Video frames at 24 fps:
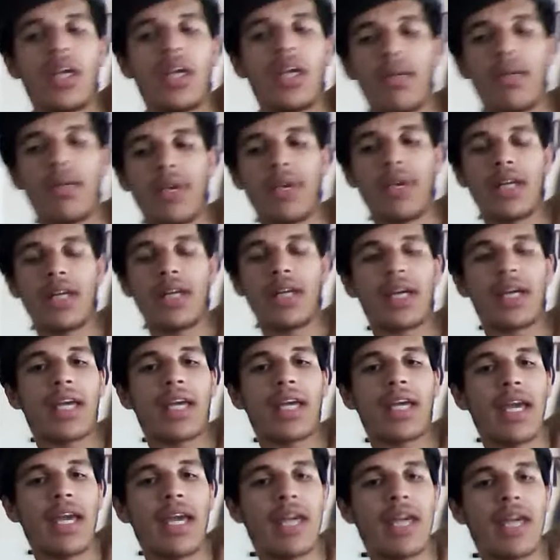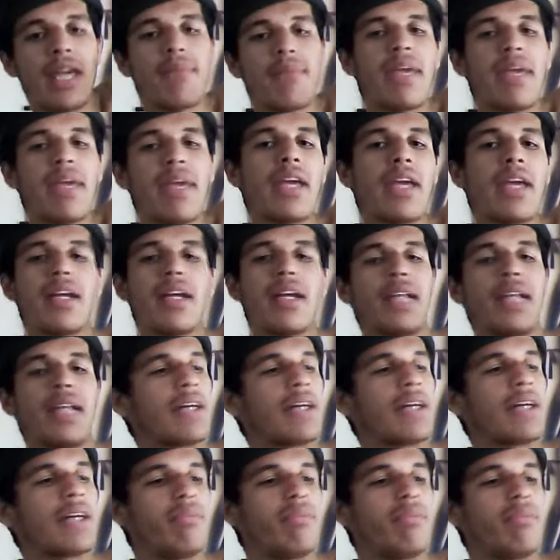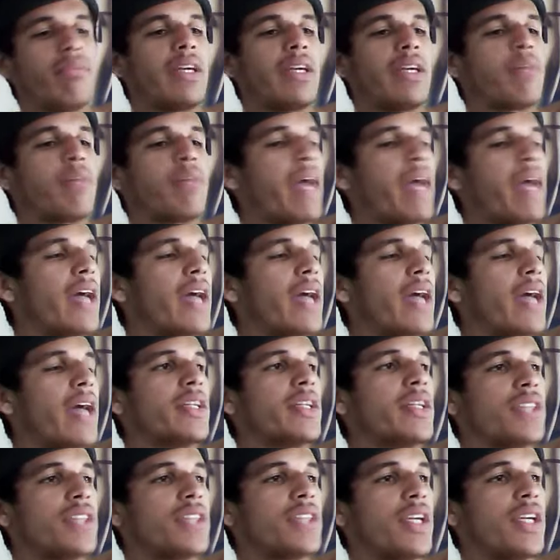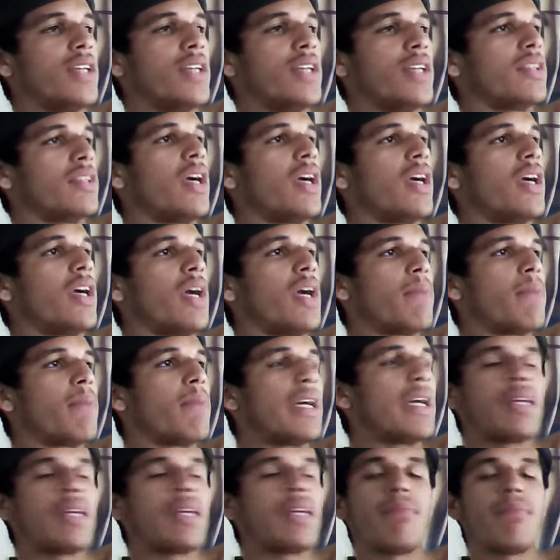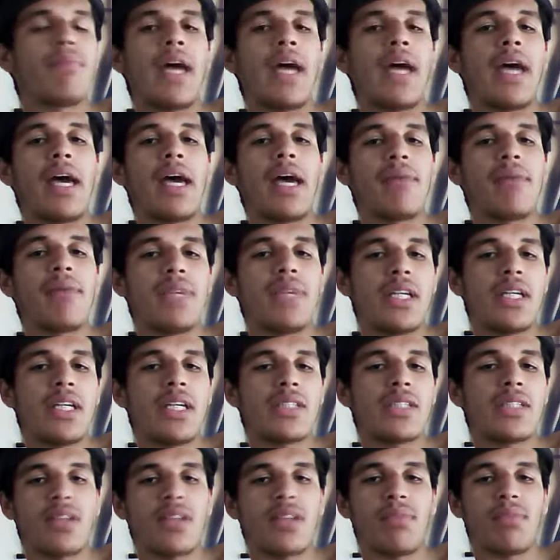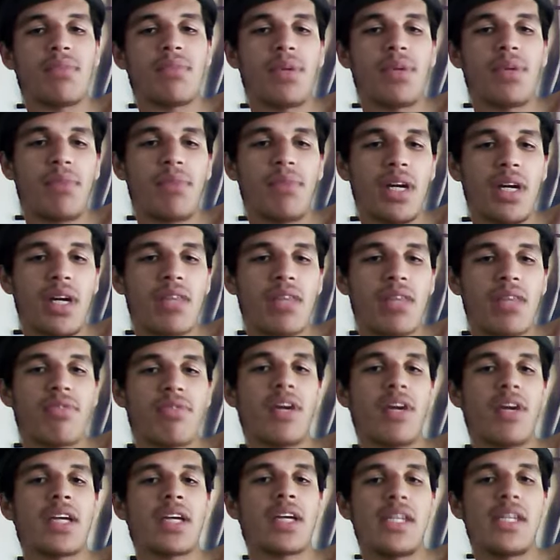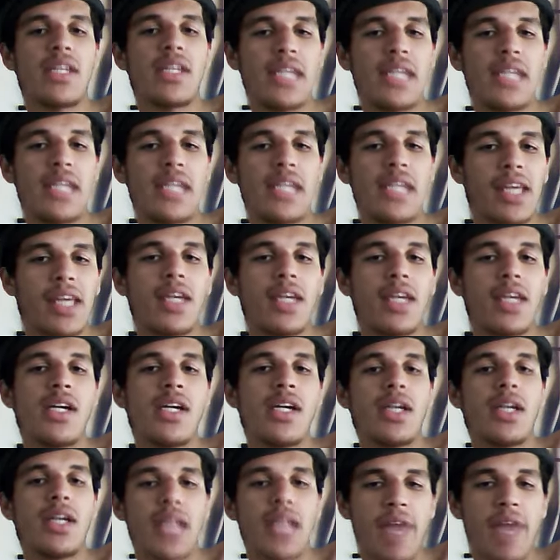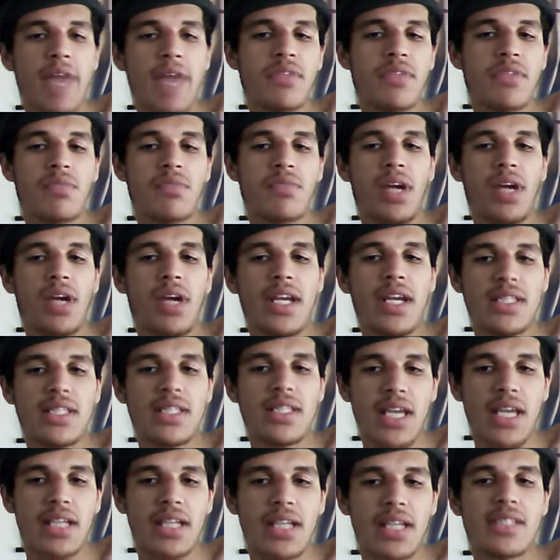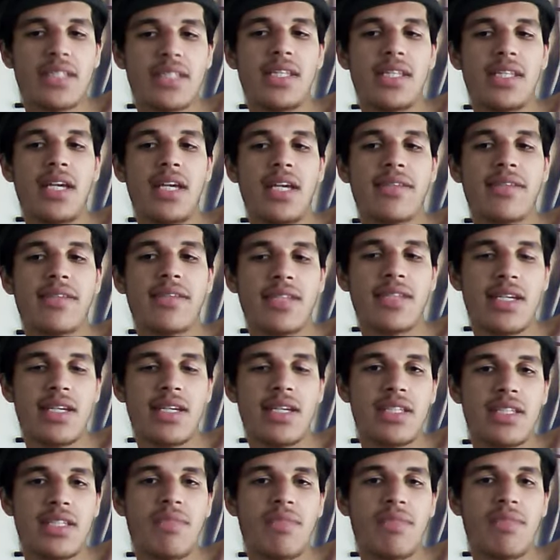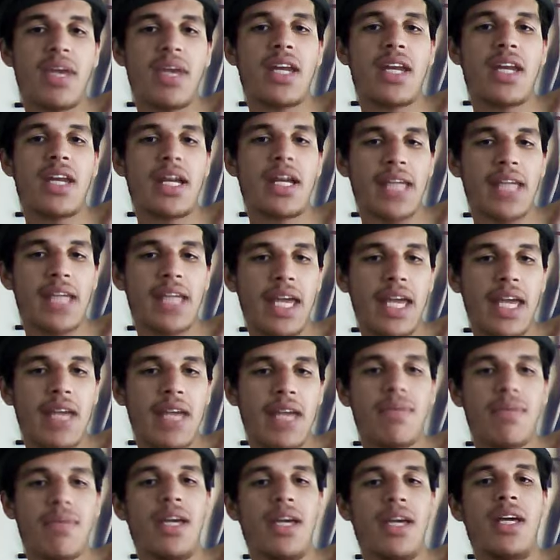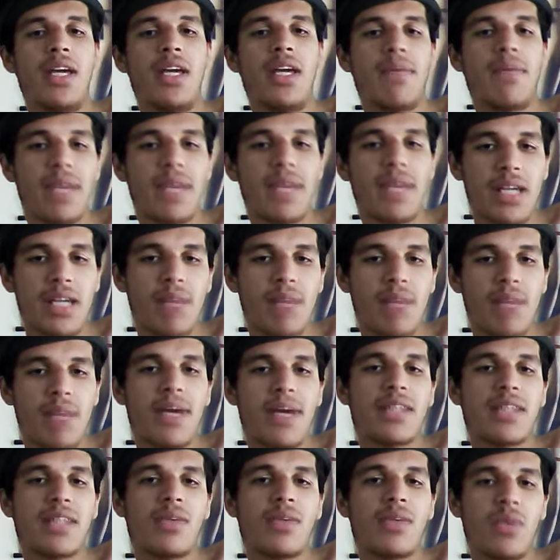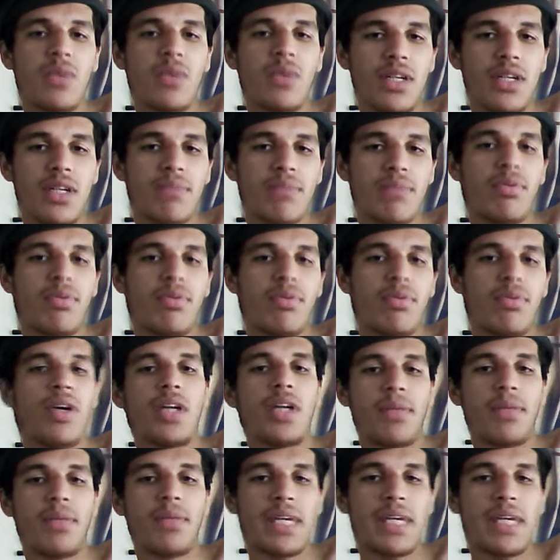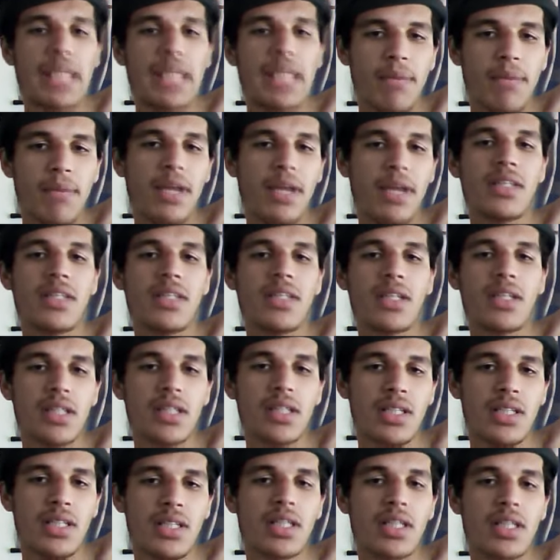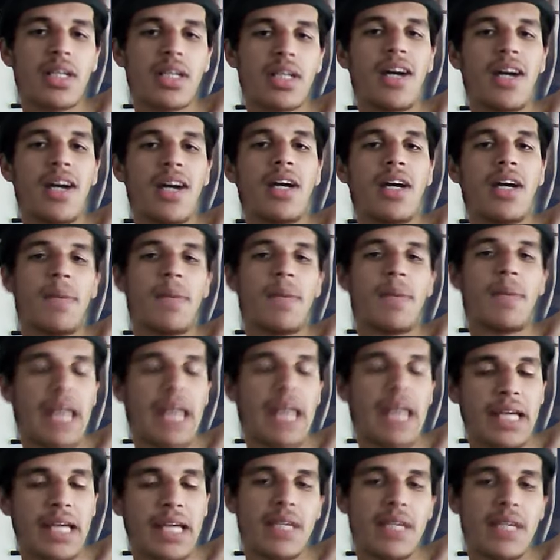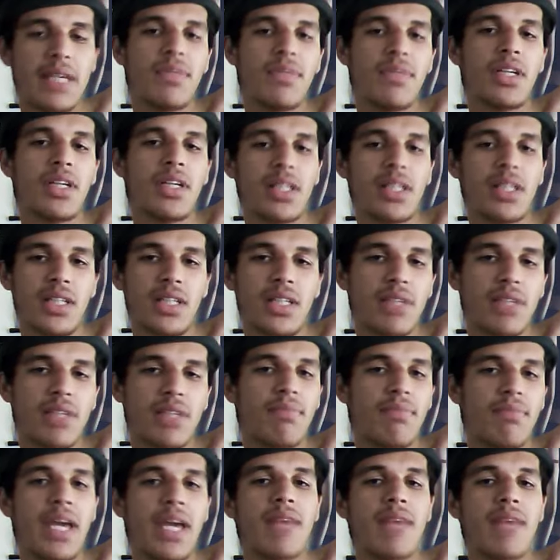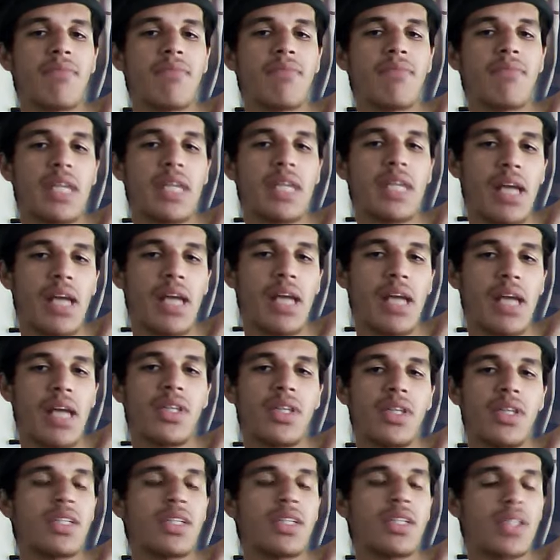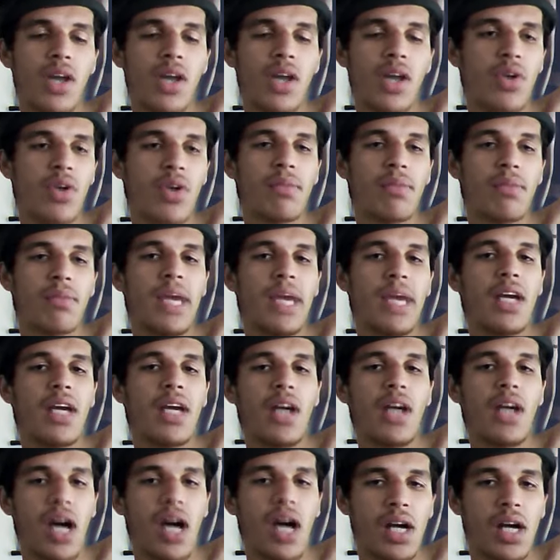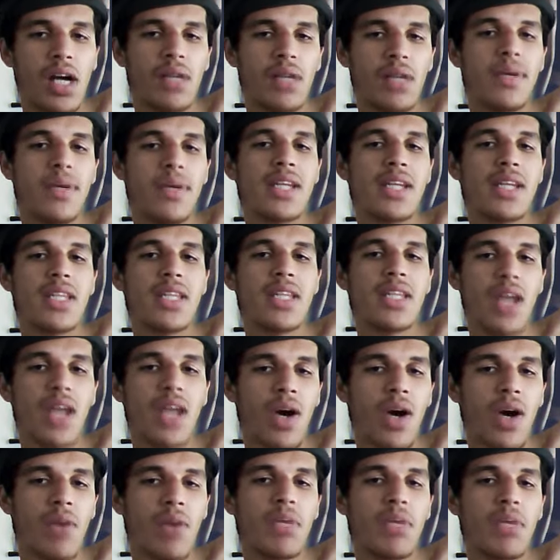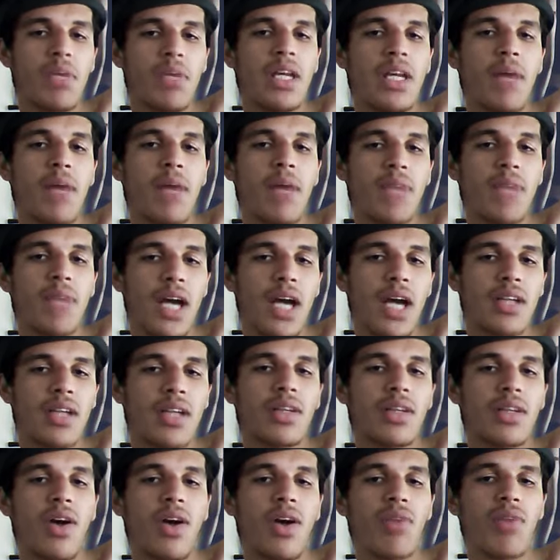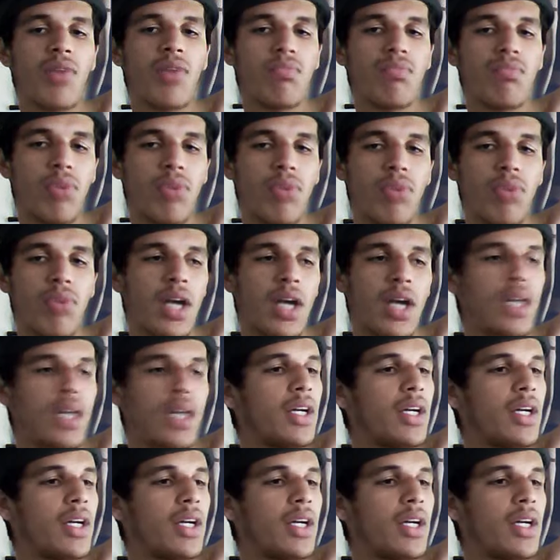Man, I came in like a big bag of cheese. Man, bad bitch, I'm a motherfucking dick. Name is brain, take a sick kiss. Man, I came in. Man, I'm about to whip up. Man, I'm about to cook up. Man, I am the cook, man. Man, I'm the coke, man. I already know, man, I'm not a coke boy.